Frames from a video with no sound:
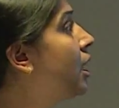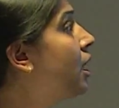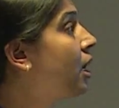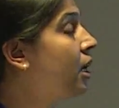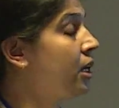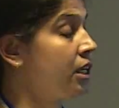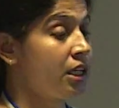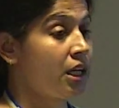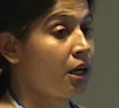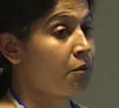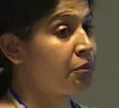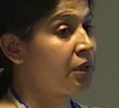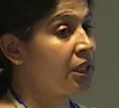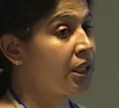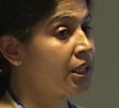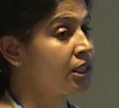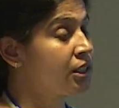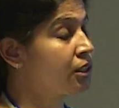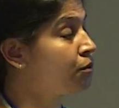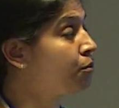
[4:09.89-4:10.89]
our
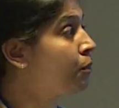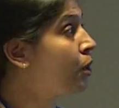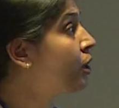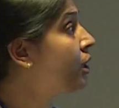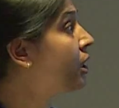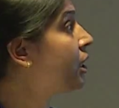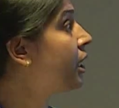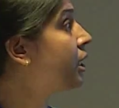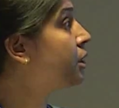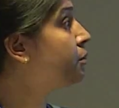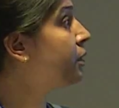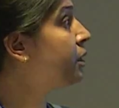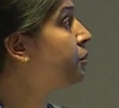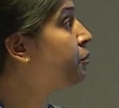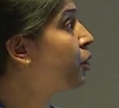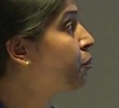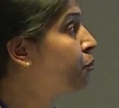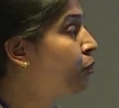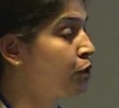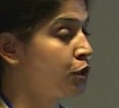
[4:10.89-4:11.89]
replication model has been
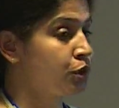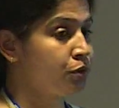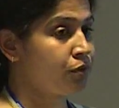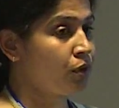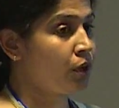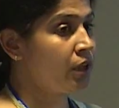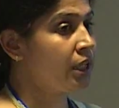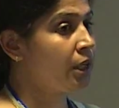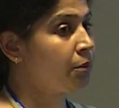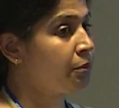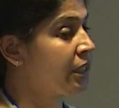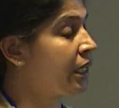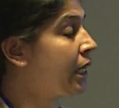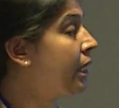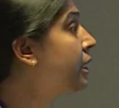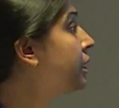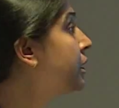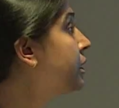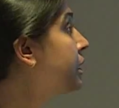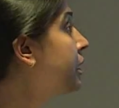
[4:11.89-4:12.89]
proposed for
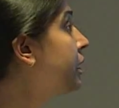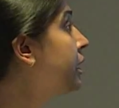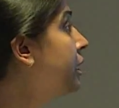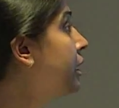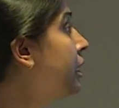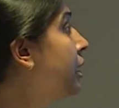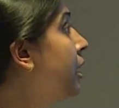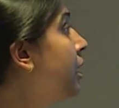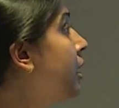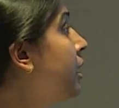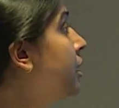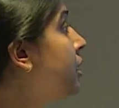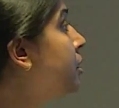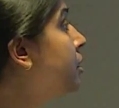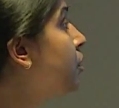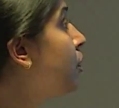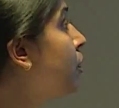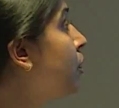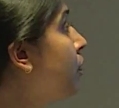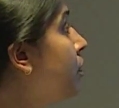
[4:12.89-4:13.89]
hepatitis E.
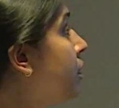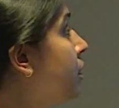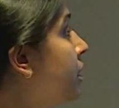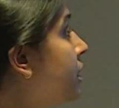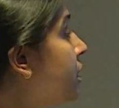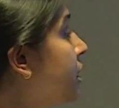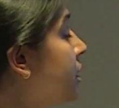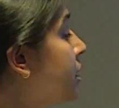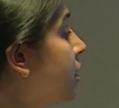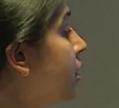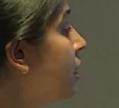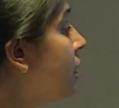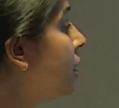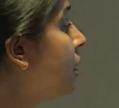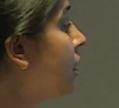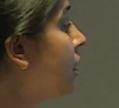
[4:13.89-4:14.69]
So this is the